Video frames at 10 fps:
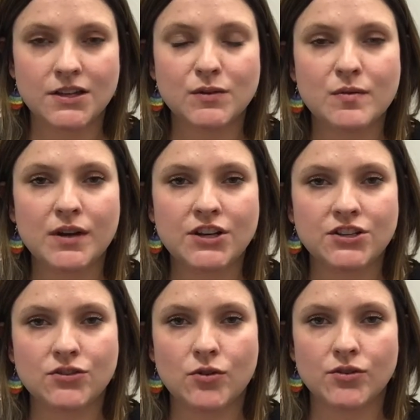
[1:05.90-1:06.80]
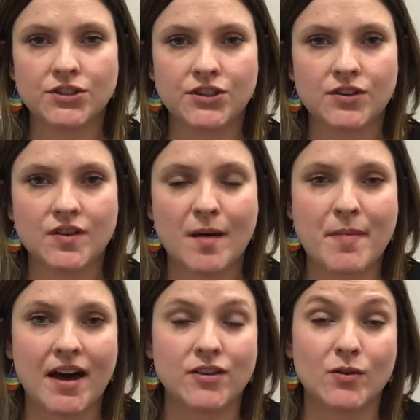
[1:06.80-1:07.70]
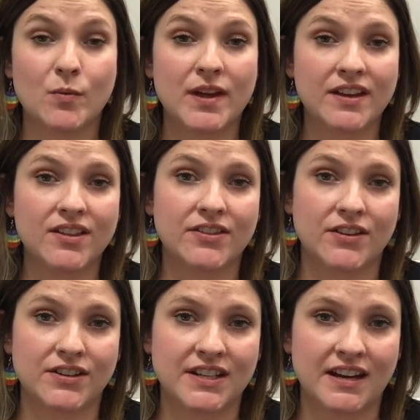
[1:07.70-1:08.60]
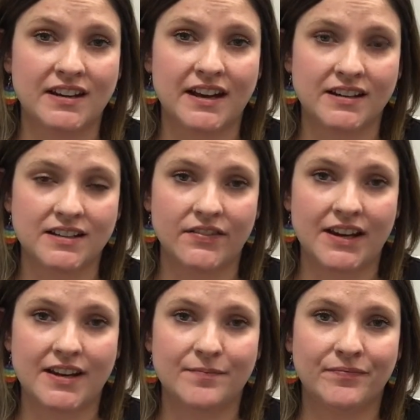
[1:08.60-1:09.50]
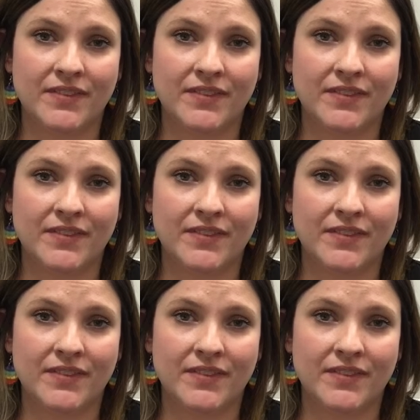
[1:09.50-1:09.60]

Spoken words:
So I wanted to talk to you about your week 13 activity.